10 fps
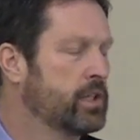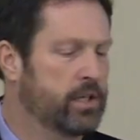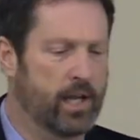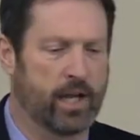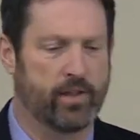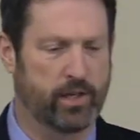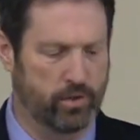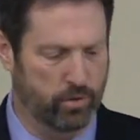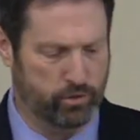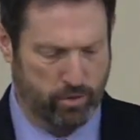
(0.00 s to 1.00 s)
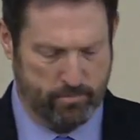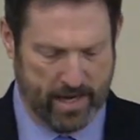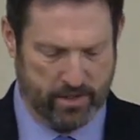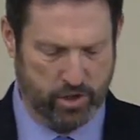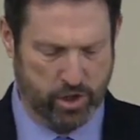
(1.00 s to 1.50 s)
and they do a
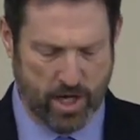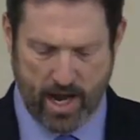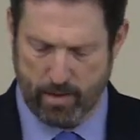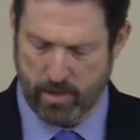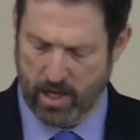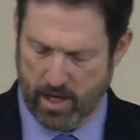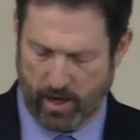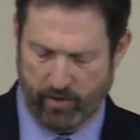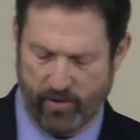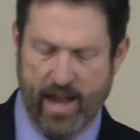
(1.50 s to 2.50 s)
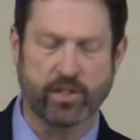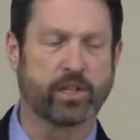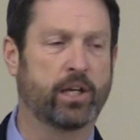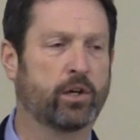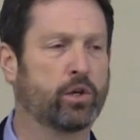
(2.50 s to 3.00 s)
tremendous job of
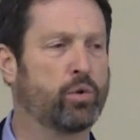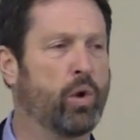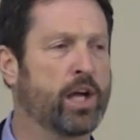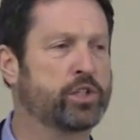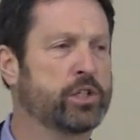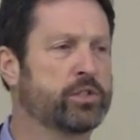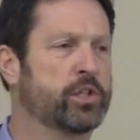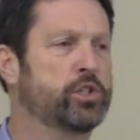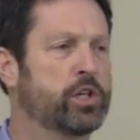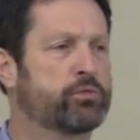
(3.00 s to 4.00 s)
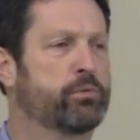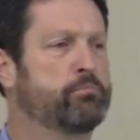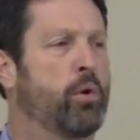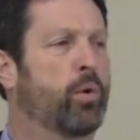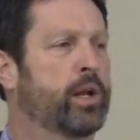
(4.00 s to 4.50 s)
asking good questions and just
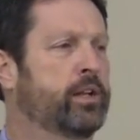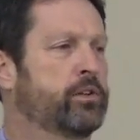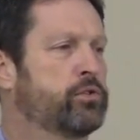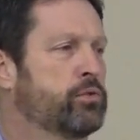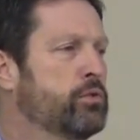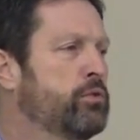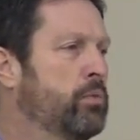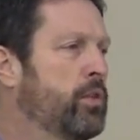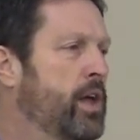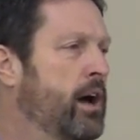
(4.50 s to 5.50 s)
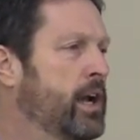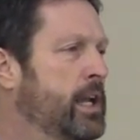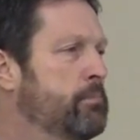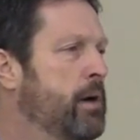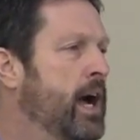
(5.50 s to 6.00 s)
reporting the truth without
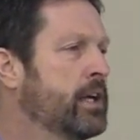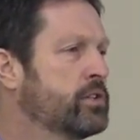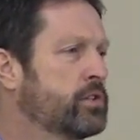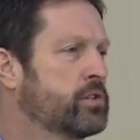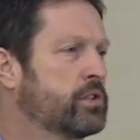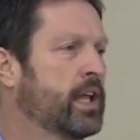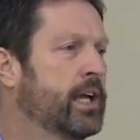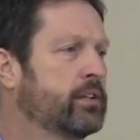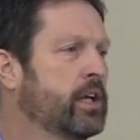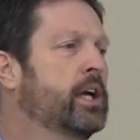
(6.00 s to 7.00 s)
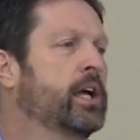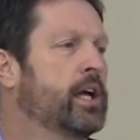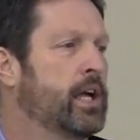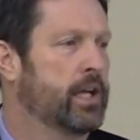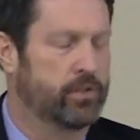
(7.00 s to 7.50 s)
any bias or slant.
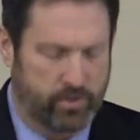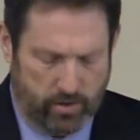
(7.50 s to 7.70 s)
And